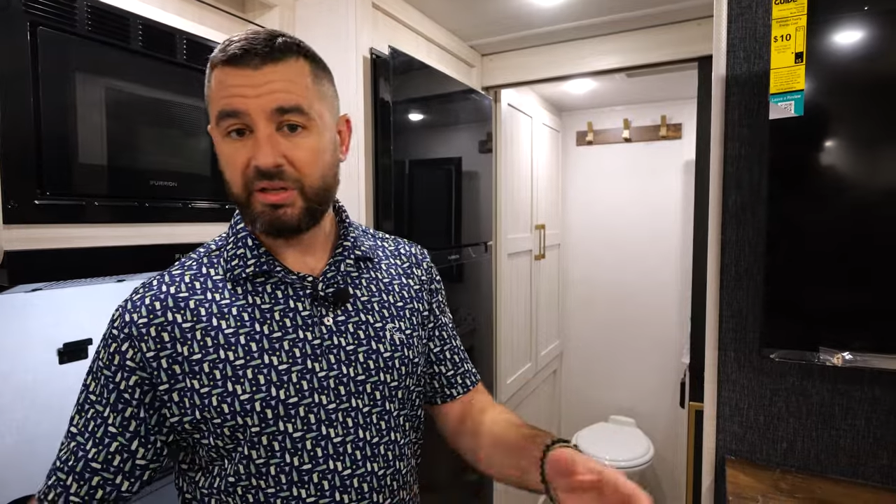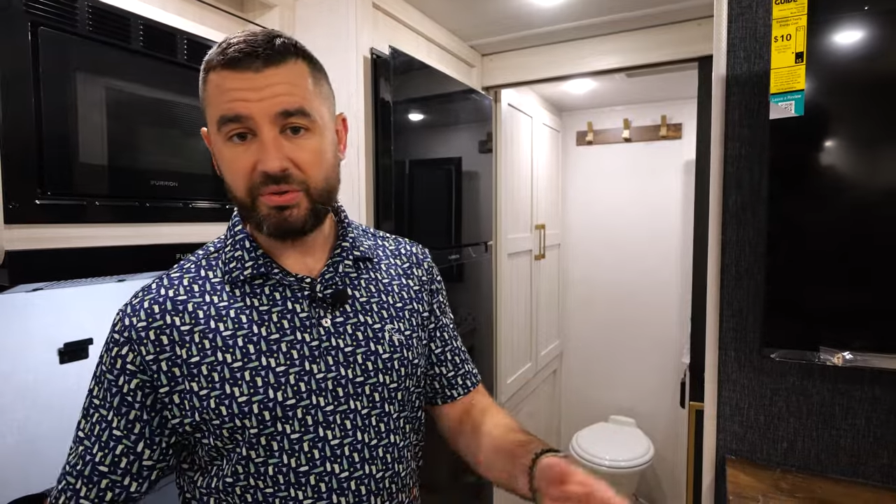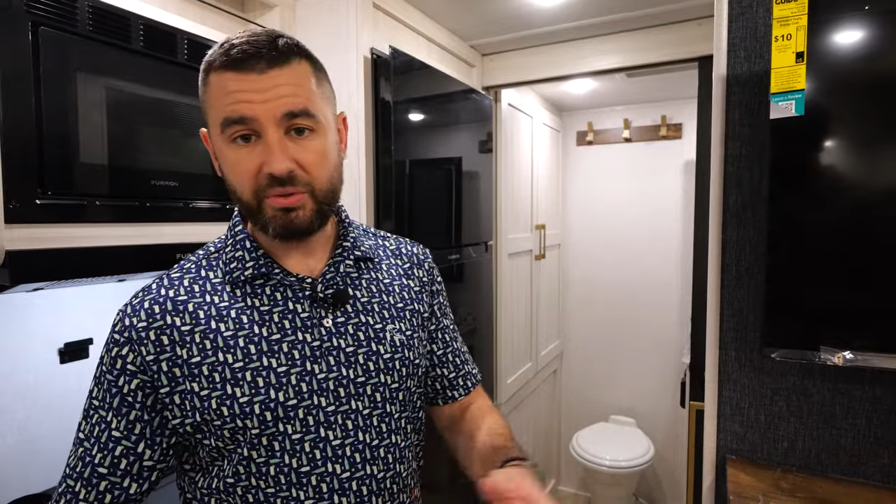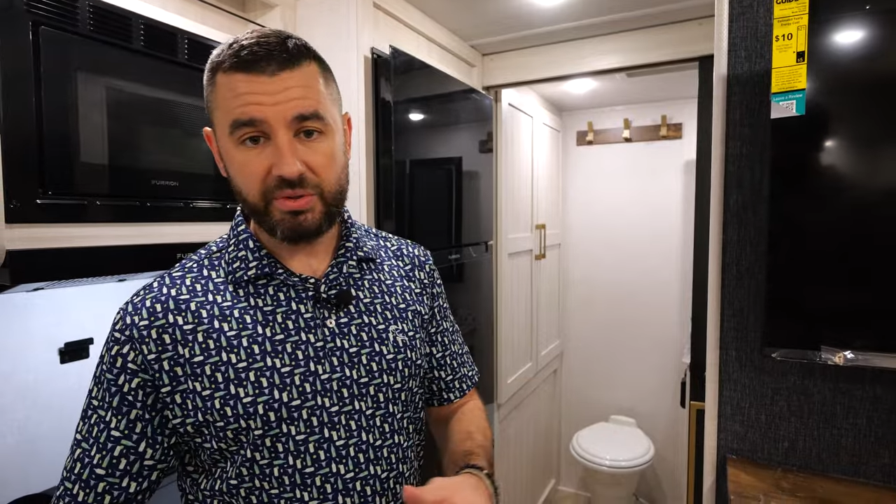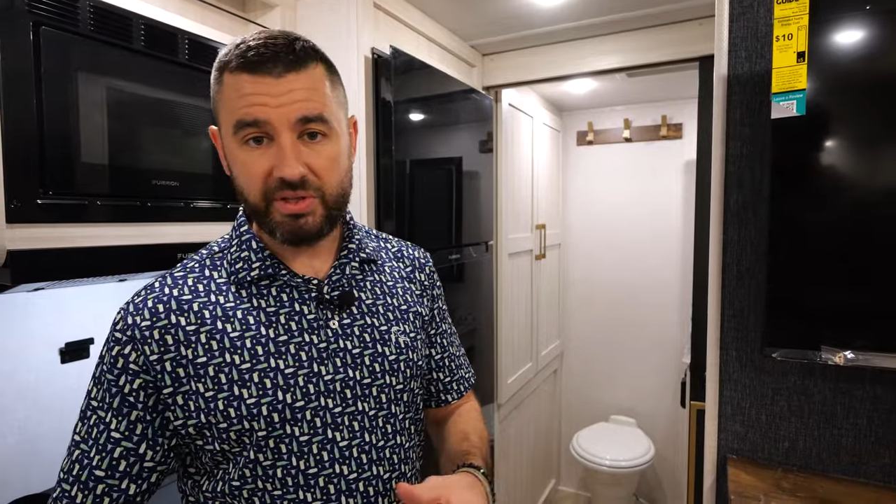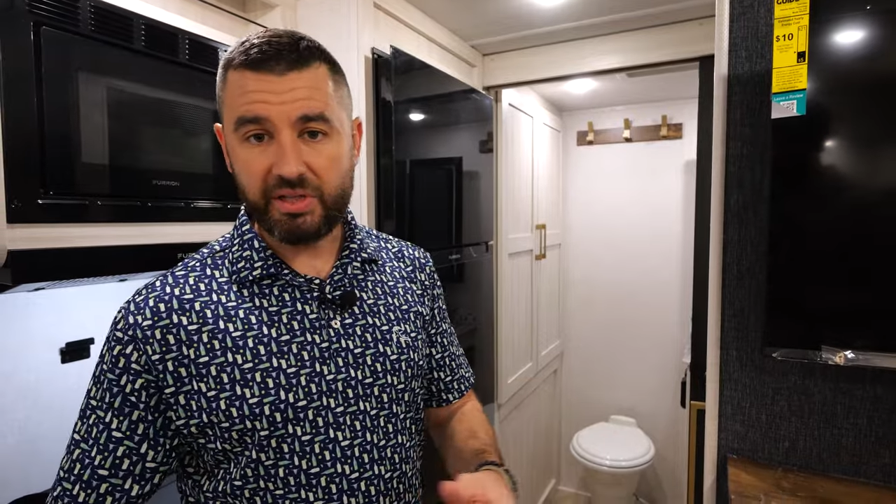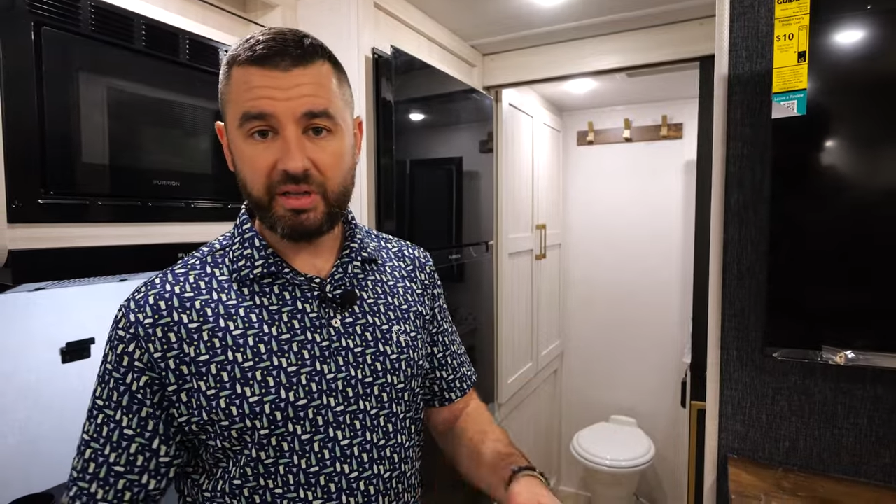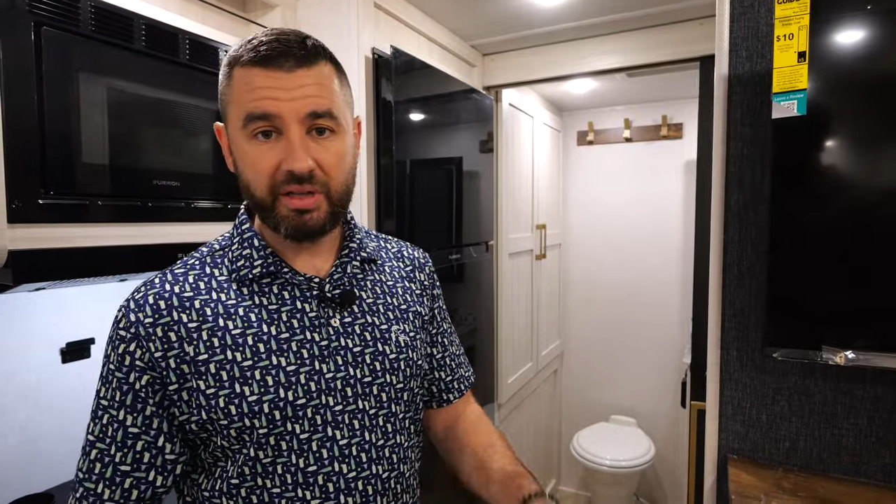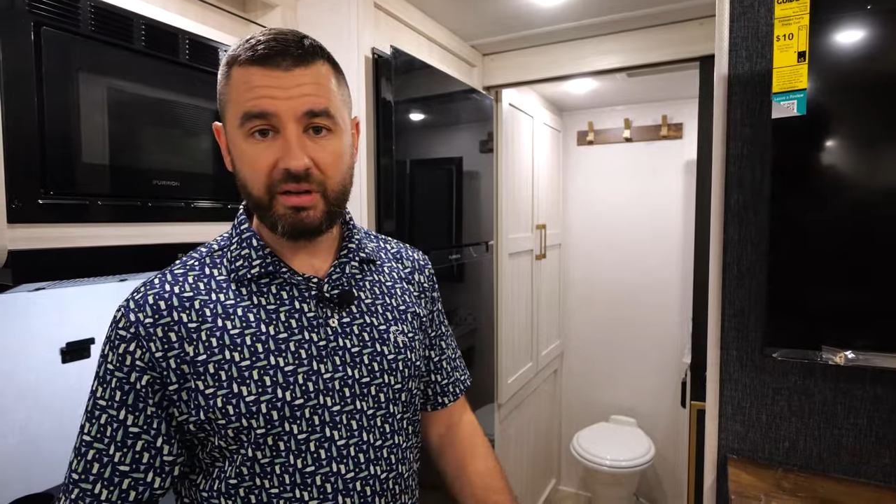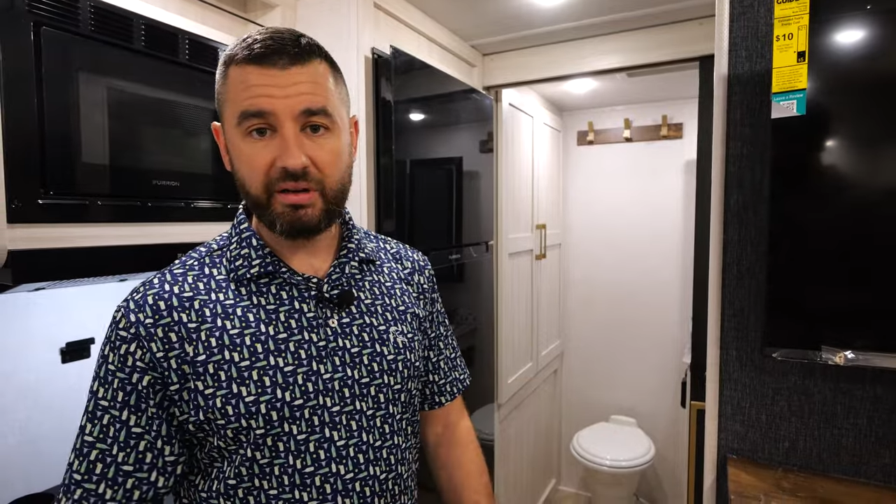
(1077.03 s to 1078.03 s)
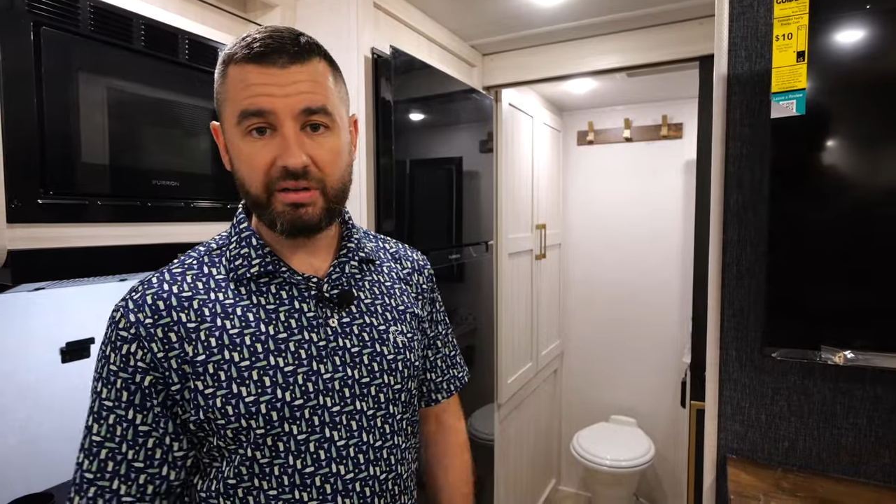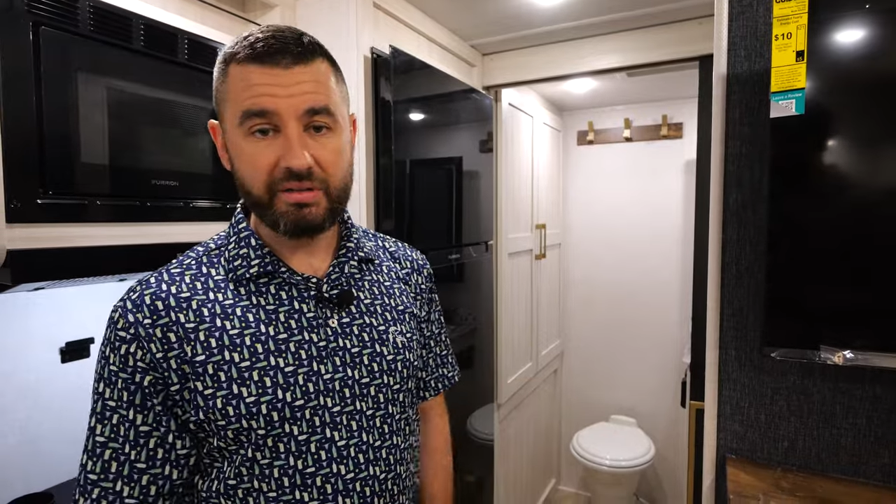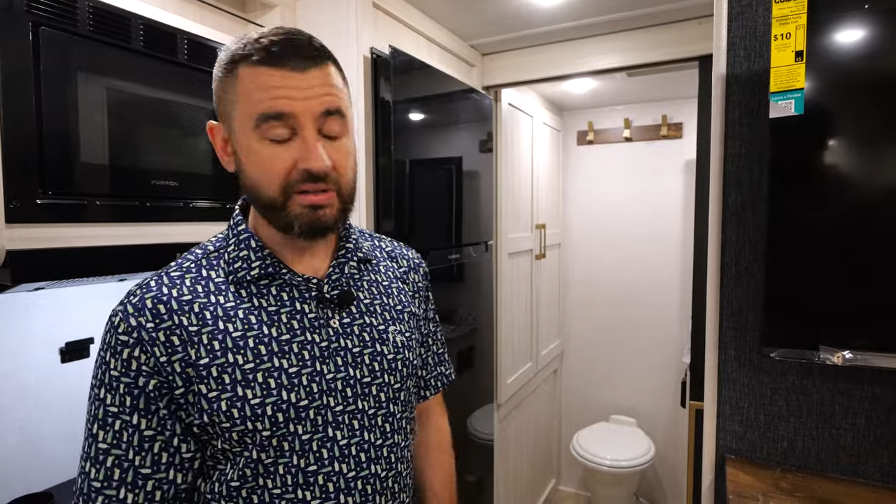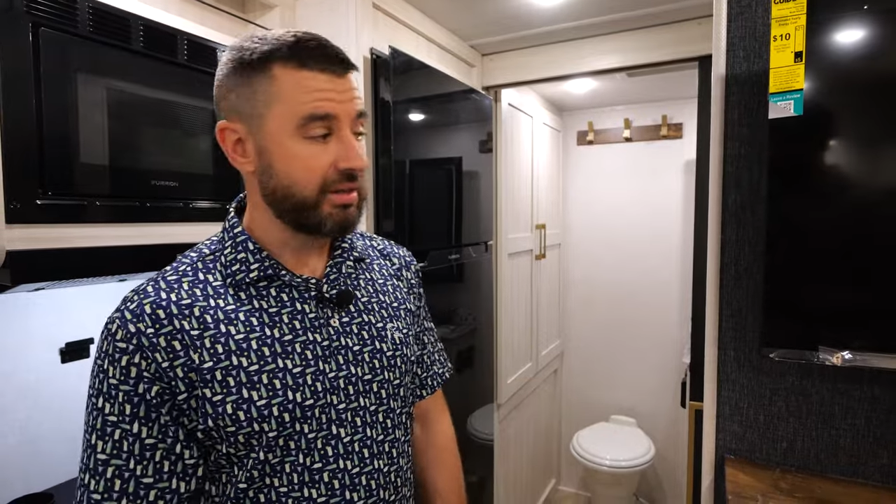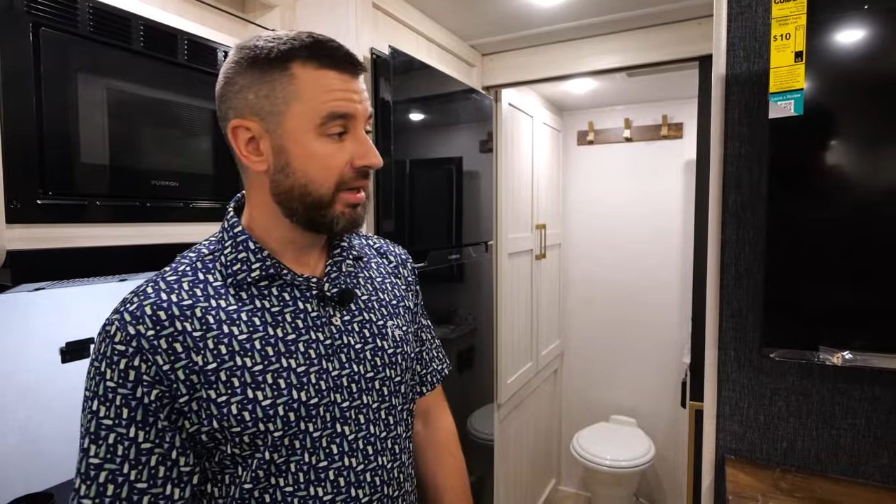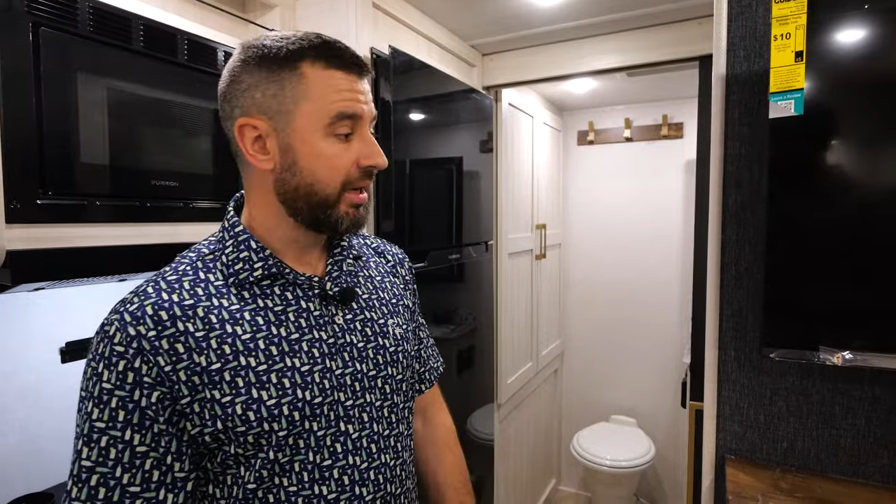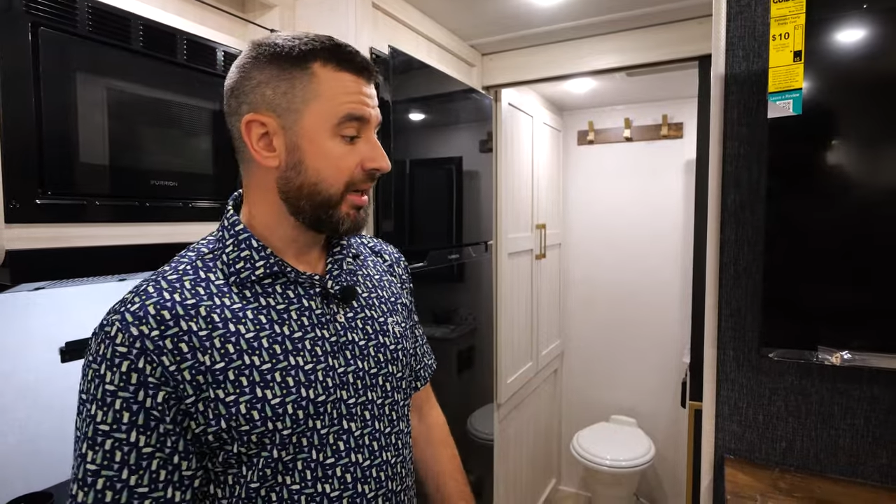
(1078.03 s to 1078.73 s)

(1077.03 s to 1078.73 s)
dual seating areas.